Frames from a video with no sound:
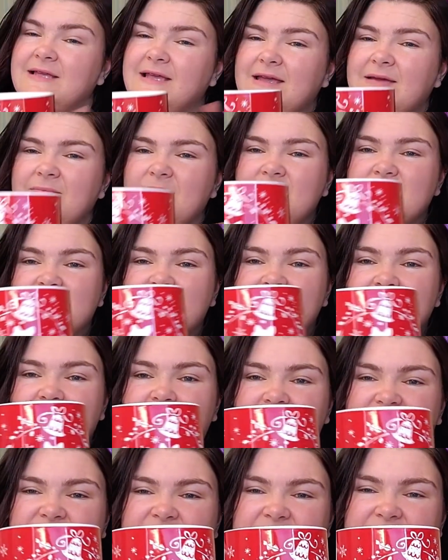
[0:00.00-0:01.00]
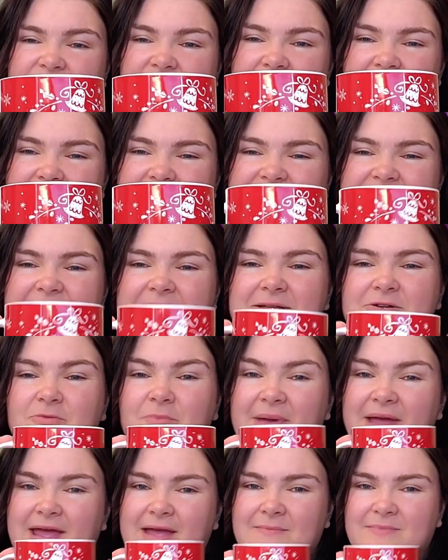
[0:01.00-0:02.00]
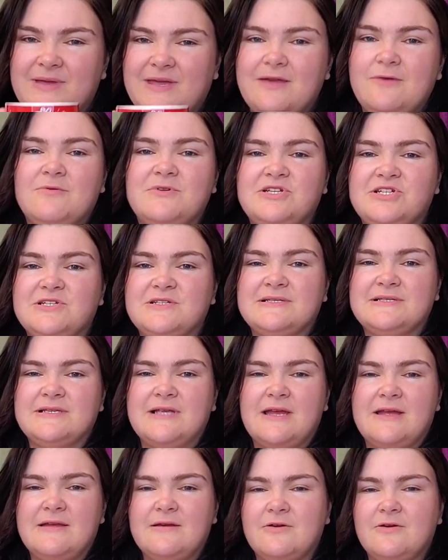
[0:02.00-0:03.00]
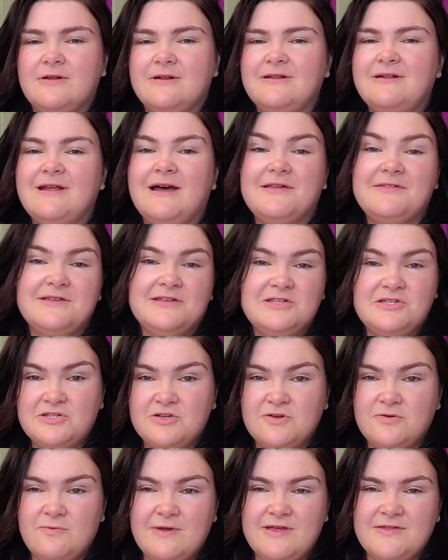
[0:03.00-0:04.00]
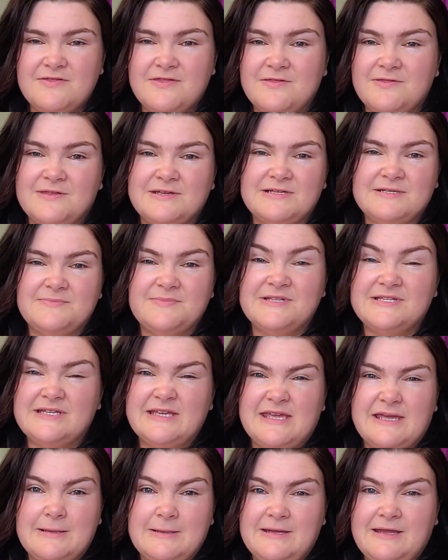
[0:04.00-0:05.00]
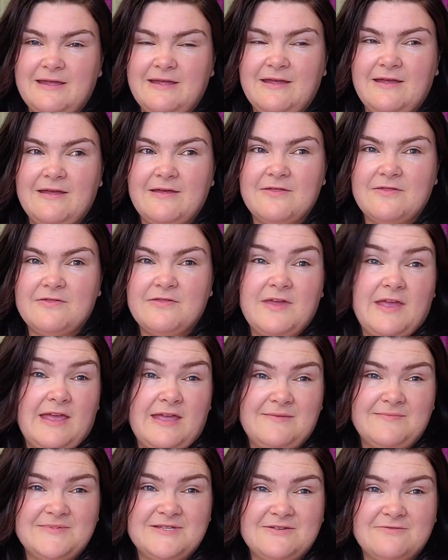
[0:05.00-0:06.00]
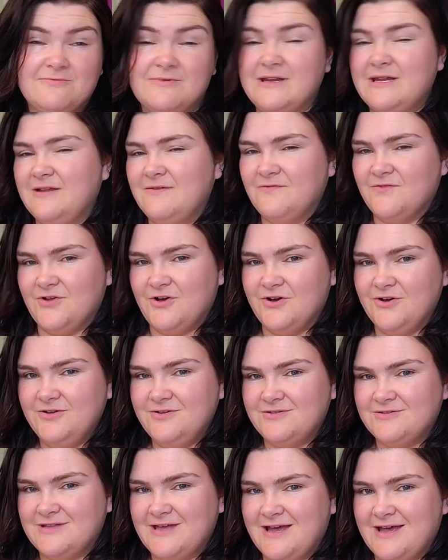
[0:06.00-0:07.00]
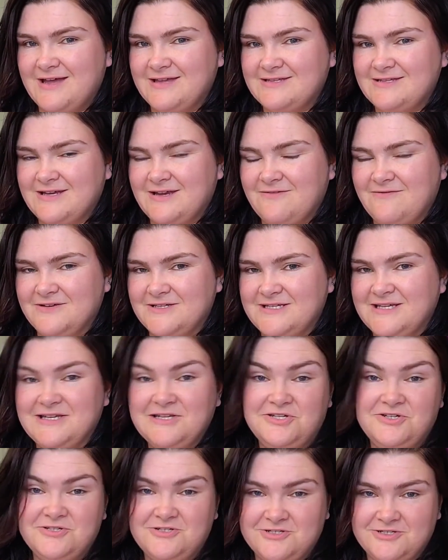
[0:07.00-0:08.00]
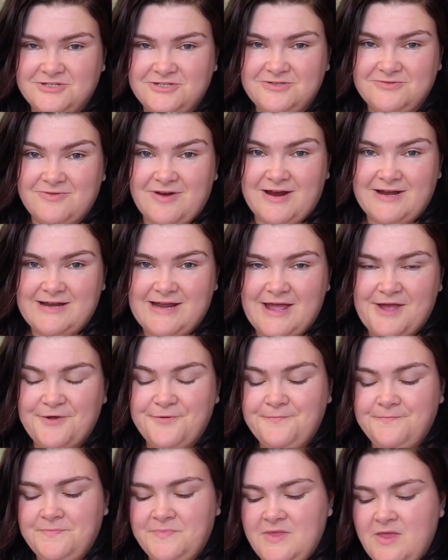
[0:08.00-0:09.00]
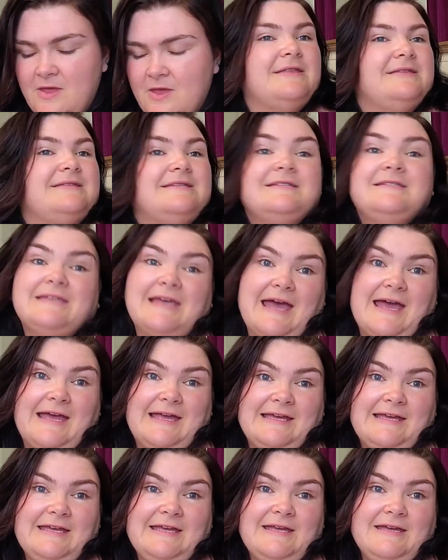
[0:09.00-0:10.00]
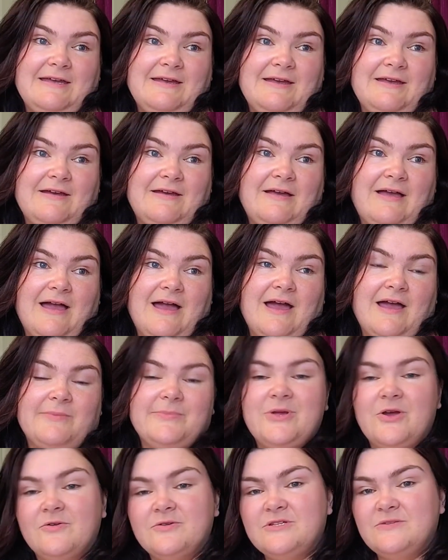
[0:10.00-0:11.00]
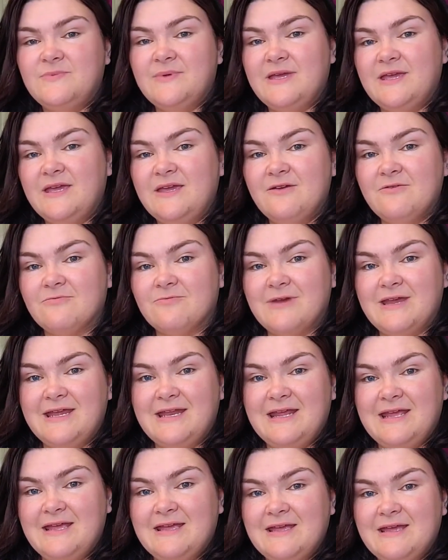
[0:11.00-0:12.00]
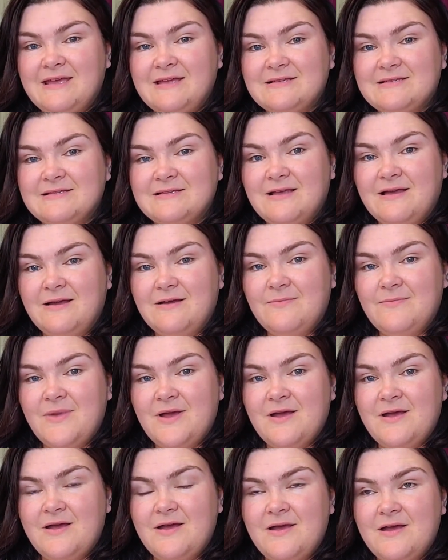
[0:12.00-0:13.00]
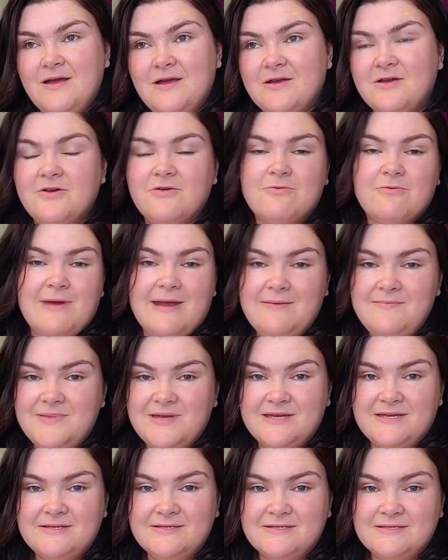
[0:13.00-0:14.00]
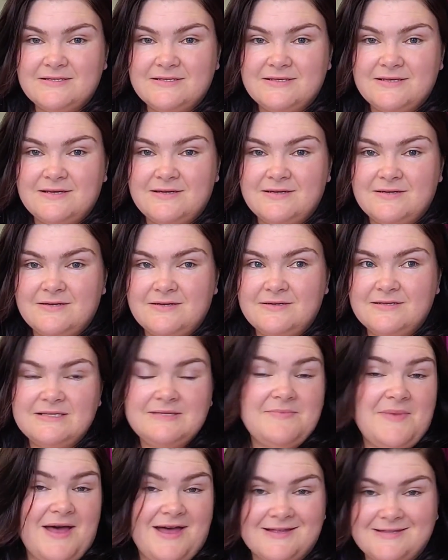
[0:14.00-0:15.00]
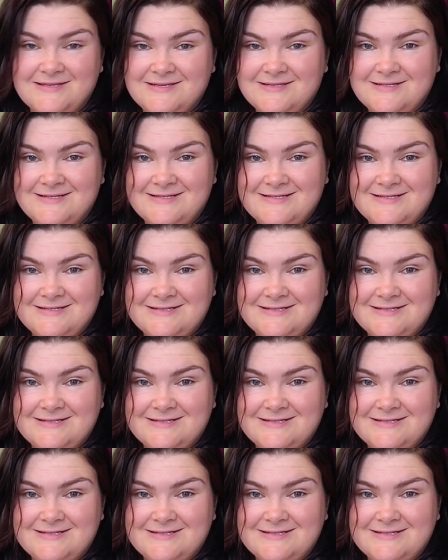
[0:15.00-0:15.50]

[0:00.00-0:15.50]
Same sort of Christmas vibes. This little Bambi, which has got nothing to do with this particularly themed reading vlog that I want to introduce right now. But today, I'm going to be reading some Krampus Smut.